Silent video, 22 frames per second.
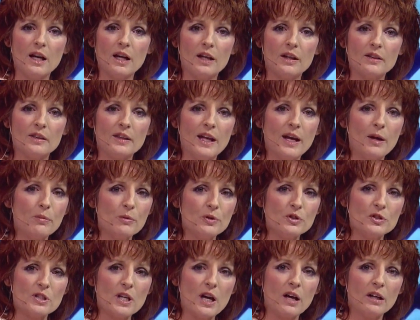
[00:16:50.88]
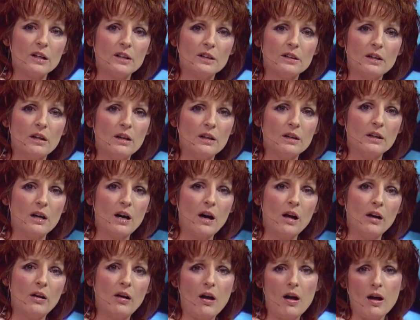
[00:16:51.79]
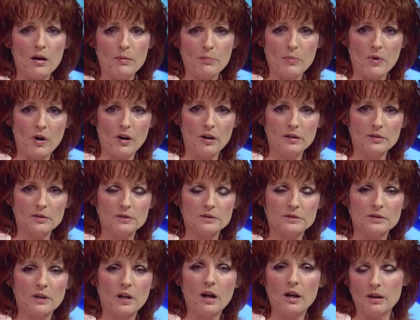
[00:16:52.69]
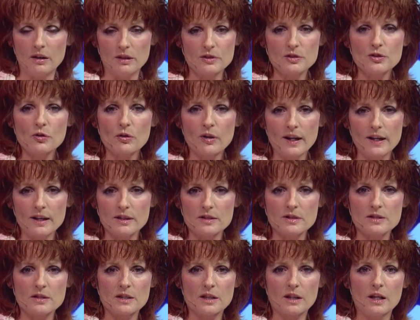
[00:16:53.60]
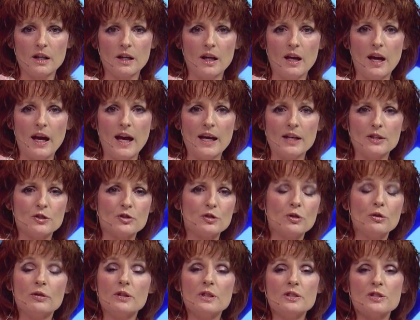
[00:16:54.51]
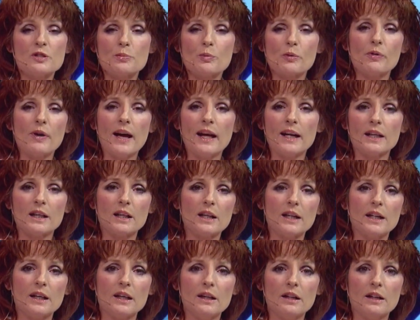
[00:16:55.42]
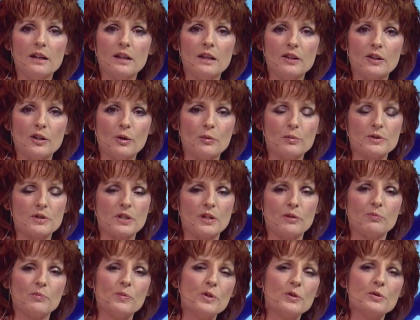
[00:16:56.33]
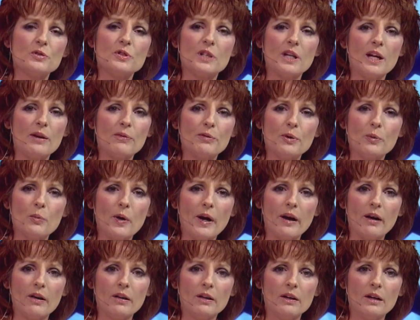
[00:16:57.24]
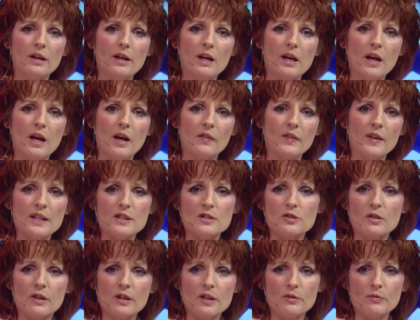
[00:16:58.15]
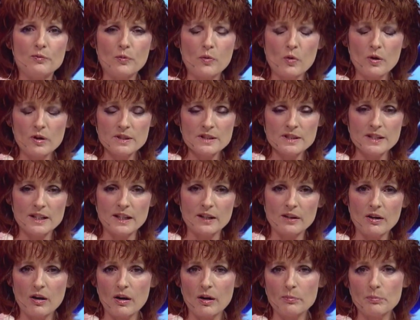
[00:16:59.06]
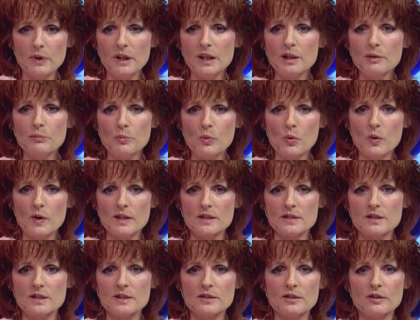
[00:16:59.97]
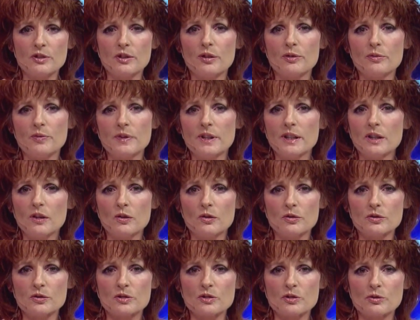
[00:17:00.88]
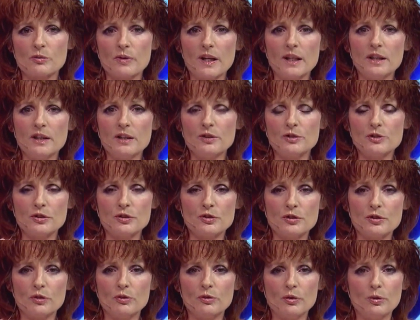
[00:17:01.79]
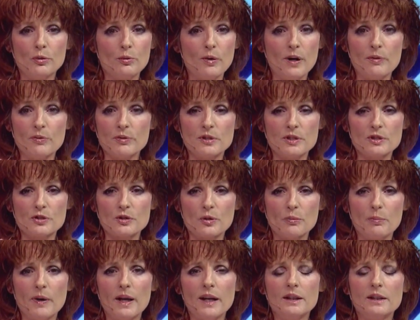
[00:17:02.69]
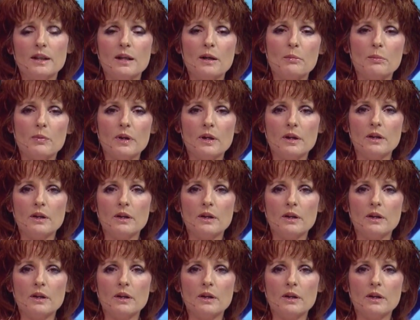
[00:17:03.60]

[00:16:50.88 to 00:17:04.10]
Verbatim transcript: they were shouting Allah Akbar, Allah's greatest, and shooting sporadically. There was confusion everywhere. They started forcing our men and boys into their vehicles, threatening to shoot whoever disobeyed them.